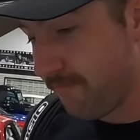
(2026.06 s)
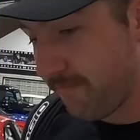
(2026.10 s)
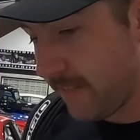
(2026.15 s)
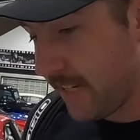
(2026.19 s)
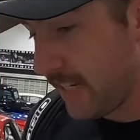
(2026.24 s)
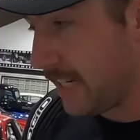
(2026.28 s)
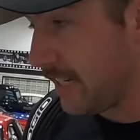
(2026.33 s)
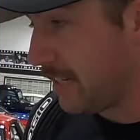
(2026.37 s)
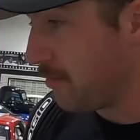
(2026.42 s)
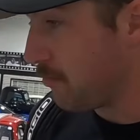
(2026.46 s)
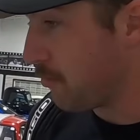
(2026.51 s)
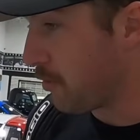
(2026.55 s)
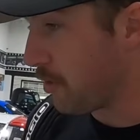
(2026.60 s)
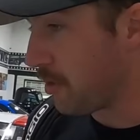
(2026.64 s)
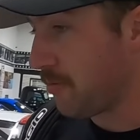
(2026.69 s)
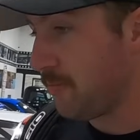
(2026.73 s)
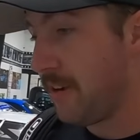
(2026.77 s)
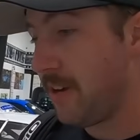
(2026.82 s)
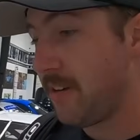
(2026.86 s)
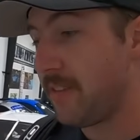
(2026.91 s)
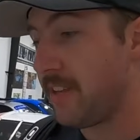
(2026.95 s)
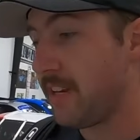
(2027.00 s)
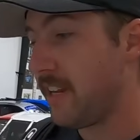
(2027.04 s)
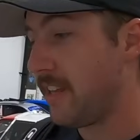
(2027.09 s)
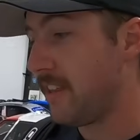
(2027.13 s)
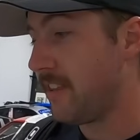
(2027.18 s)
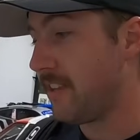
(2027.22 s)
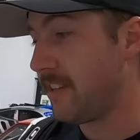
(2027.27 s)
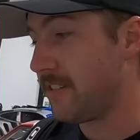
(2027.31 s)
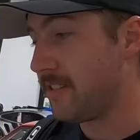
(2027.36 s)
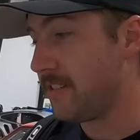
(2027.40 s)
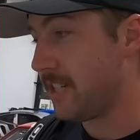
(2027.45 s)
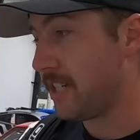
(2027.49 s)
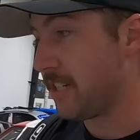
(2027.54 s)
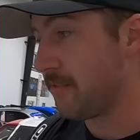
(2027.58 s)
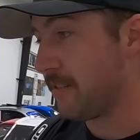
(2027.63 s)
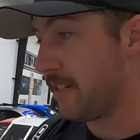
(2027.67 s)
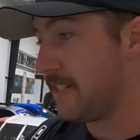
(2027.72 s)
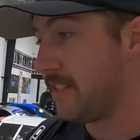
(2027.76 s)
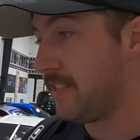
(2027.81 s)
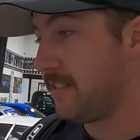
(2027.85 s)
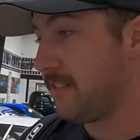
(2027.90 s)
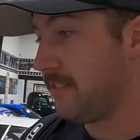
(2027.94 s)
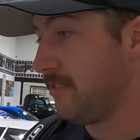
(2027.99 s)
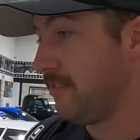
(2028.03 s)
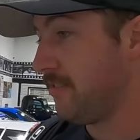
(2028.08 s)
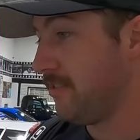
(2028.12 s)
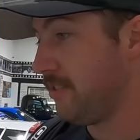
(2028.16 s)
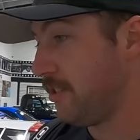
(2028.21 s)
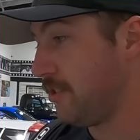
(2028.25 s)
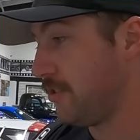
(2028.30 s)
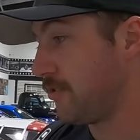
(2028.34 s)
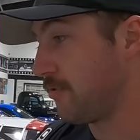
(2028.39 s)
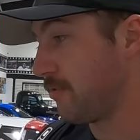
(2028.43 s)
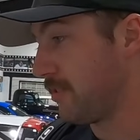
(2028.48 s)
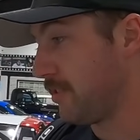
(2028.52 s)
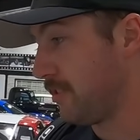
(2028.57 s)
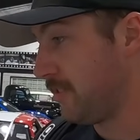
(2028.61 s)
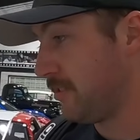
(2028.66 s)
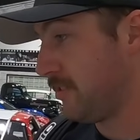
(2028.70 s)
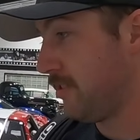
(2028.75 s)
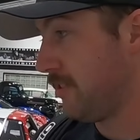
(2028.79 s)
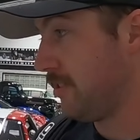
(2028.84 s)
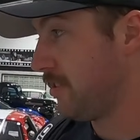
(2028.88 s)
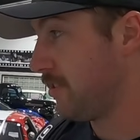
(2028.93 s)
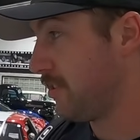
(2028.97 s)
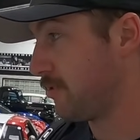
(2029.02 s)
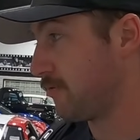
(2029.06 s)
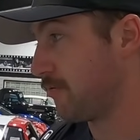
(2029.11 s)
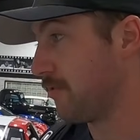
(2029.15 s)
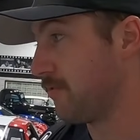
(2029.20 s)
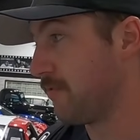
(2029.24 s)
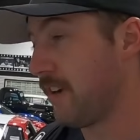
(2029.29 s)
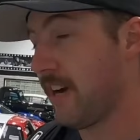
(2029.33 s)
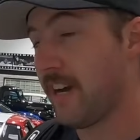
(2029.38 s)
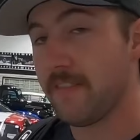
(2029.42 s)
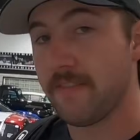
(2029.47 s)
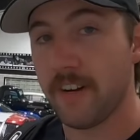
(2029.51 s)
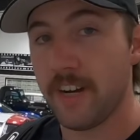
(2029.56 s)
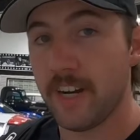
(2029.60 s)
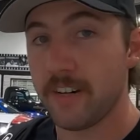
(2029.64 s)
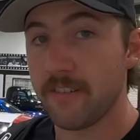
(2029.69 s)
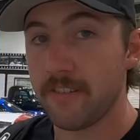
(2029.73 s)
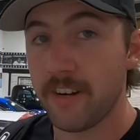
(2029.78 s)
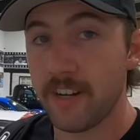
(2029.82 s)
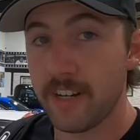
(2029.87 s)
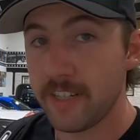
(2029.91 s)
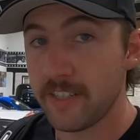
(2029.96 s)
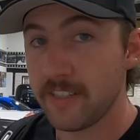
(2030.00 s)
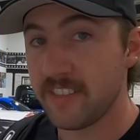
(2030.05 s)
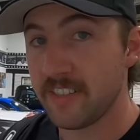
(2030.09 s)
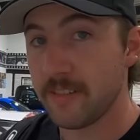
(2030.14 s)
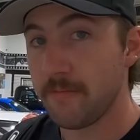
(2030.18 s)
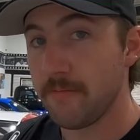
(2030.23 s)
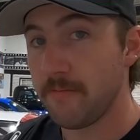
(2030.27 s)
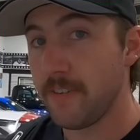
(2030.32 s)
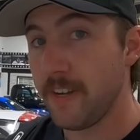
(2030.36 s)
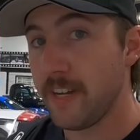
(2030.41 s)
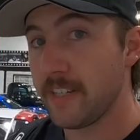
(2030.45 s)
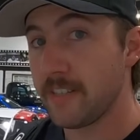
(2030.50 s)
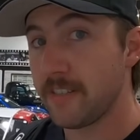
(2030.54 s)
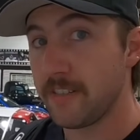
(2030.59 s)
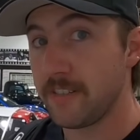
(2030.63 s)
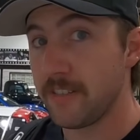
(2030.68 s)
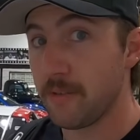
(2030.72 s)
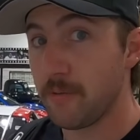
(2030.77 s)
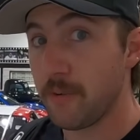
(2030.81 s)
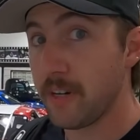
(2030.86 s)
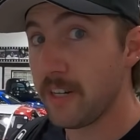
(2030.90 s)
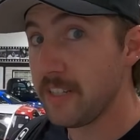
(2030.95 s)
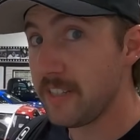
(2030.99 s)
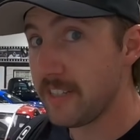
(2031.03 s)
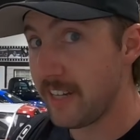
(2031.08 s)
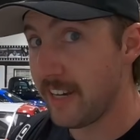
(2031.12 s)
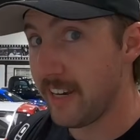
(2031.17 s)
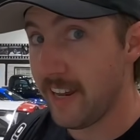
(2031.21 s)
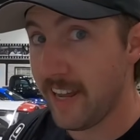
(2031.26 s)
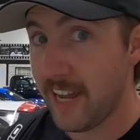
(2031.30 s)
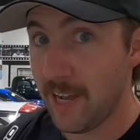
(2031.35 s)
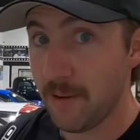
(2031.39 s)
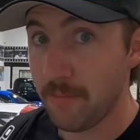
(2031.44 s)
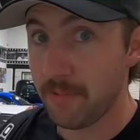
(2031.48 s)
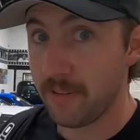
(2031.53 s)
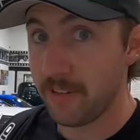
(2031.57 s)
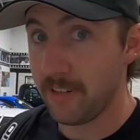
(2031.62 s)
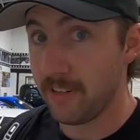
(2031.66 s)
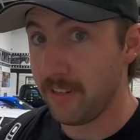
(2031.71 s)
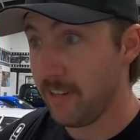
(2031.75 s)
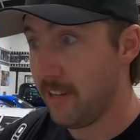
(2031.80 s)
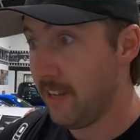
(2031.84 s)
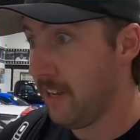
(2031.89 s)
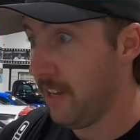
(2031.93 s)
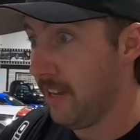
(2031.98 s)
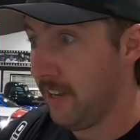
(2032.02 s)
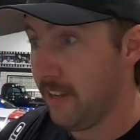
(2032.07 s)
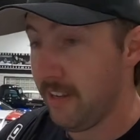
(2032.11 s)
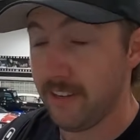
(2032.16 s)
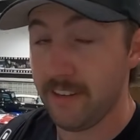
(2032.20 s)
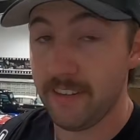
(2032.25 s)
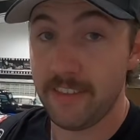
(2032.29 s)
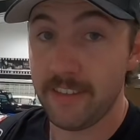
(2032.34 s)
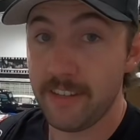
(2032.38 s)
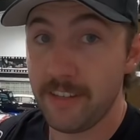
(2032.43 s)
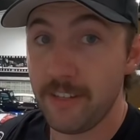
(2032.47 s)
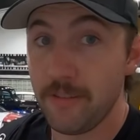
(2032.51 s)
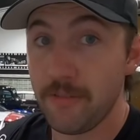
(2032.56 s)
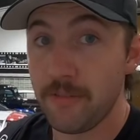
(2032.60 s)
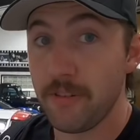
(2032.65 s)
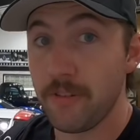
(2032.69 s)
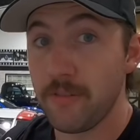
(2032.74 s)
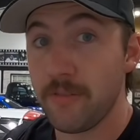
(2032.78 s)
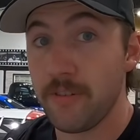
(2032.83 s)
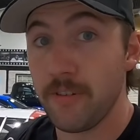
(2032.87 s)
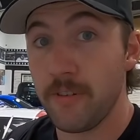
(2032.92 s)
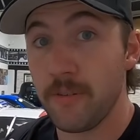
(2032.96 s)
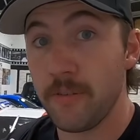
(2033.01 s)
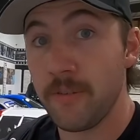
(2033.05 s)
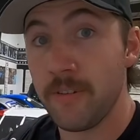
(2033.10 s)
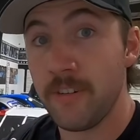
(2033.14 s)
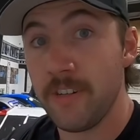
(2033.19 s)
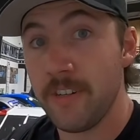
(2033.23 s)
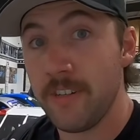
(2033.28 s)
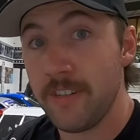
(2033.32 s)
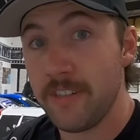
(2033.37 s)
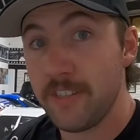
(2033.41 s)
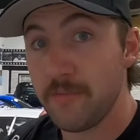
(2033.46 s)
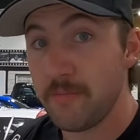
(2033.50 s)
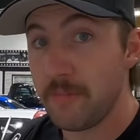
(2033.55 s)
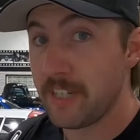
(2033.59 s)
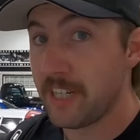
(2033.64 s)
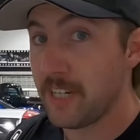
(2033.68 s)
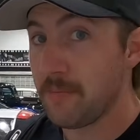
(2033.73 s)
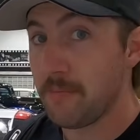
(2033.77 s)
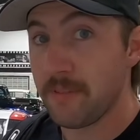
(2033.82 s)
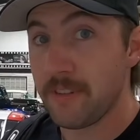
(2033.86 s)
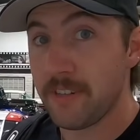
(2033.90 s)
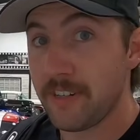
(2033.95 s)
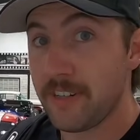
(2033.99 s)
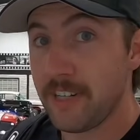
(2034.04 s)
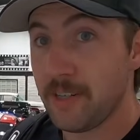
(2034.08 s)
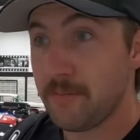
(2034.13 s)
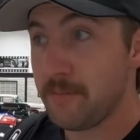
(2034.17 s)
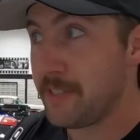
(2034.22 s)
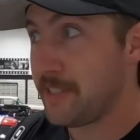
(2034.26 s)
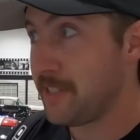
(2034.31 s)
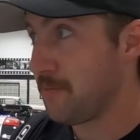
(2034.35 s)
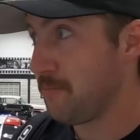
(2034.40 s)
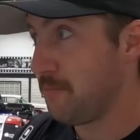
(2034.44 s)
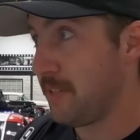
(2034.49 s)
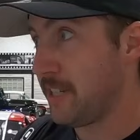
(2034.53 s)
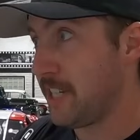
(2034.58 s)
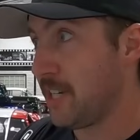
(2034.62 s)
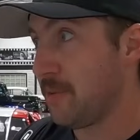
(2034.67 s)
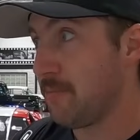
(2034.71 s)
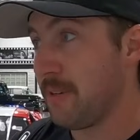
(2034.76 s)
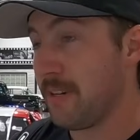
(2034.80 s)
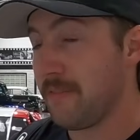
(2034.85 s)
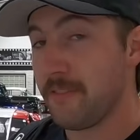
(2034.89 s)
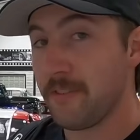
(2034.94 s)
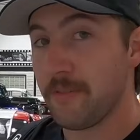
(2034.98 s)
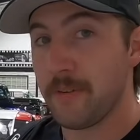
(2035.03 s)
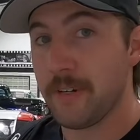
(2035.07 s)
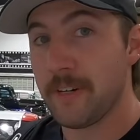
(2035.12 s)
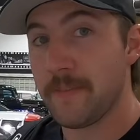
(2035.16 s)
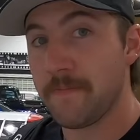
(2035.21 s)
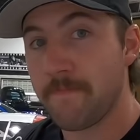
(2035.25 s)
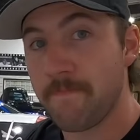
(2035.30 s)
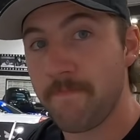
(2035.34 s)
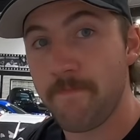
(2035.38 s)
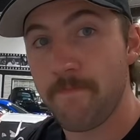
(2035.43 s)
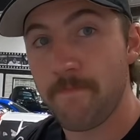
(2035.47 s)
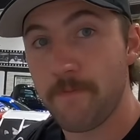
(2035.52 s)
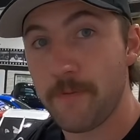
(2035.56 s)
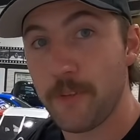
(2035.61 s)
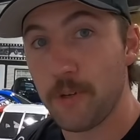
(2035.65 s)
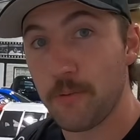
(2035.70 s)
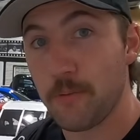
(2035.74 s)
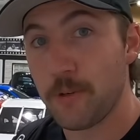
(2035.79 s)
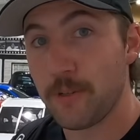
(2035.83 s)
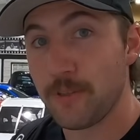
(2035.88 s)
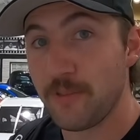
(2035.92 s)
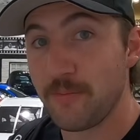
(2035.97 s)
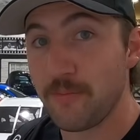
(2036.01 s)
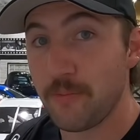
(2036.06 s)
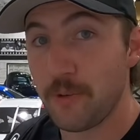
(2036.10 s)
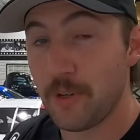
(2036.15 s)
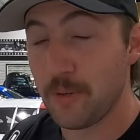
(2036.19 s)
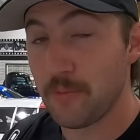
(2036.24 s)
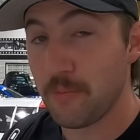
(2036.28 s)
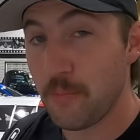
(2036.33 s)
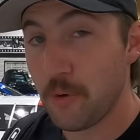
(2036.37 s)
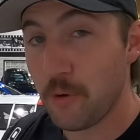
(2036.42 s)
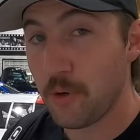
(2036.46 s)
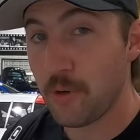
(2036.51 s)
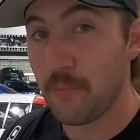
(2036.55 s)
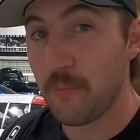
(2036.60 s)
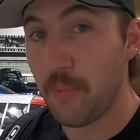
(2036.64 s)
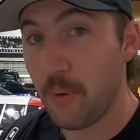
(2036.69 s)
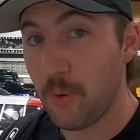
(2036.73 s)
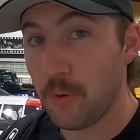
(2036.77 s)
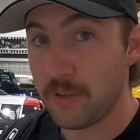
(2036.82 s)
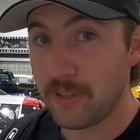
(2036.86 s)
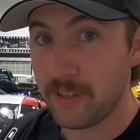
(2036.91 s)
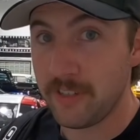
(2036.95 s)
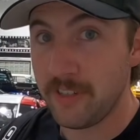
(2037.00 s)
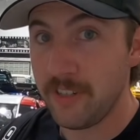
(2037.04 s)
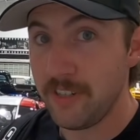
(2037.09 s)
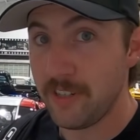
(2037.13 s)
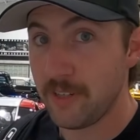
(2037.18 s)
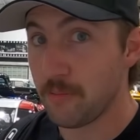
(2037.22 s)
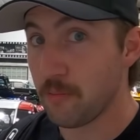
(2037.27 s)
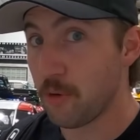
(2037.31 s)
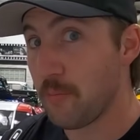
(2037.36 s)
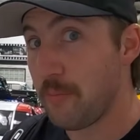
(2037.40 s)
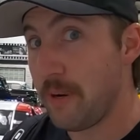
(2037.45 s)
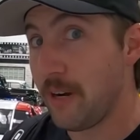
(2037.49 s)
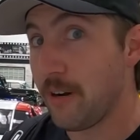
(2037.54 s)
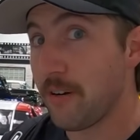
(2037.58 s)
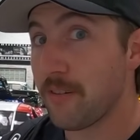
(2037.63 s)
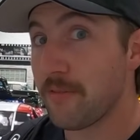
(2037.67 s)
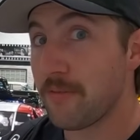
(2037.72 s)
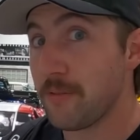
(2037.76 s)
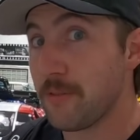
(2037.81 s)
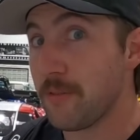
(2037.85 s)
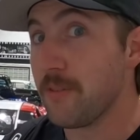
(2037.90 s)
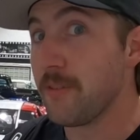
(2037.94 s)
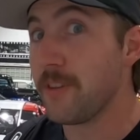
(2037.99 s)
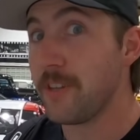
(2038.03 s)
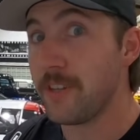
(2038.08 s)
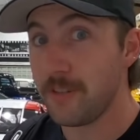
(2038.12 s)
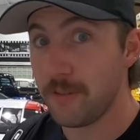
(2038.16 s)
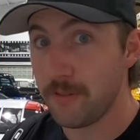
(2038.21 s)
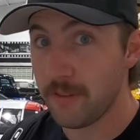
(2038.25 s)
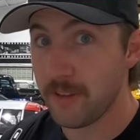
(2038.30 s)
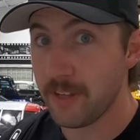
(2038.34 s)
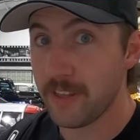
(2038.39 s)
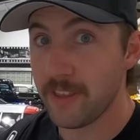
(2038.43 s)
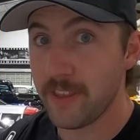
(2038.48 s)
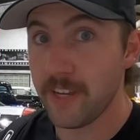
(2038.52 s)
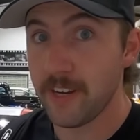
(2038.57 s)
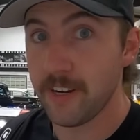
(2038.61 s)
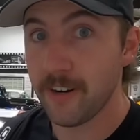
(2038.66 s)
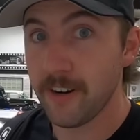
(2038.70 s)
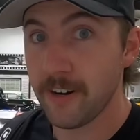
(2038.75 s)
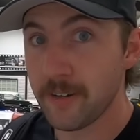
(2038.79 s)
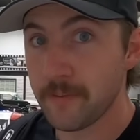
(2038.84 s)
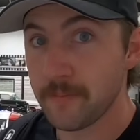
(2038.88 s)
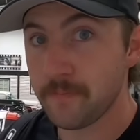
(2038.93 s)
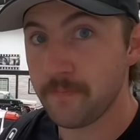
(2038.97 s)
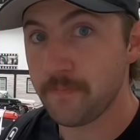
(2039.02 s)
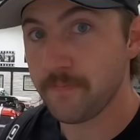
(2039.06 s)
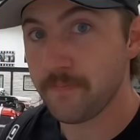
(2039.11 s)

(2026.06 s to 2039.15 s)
Any word of mouth, anything generates interest to revive IROC in some fashion. I want to see it happen, and I think you do too. Speak up in the comments, speak up everywhere. Your words are more important and more powerful than you think they are.